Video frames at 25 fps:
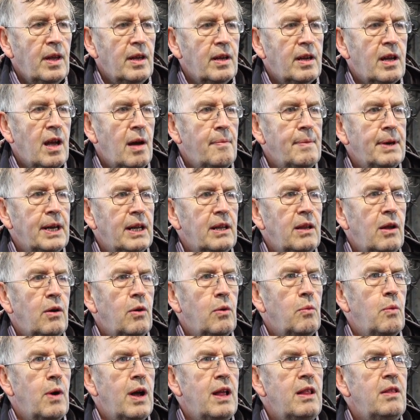coming along
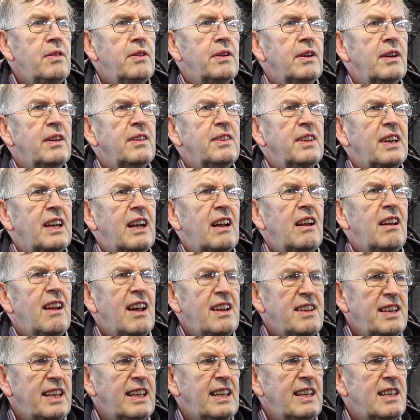well. The
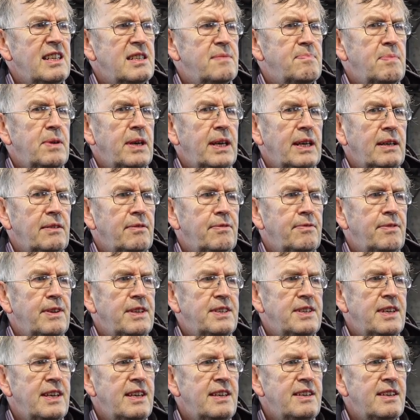cladding is being
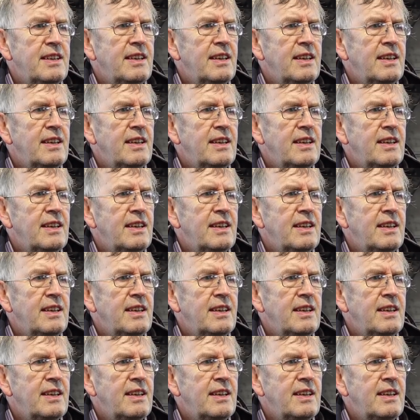fitted,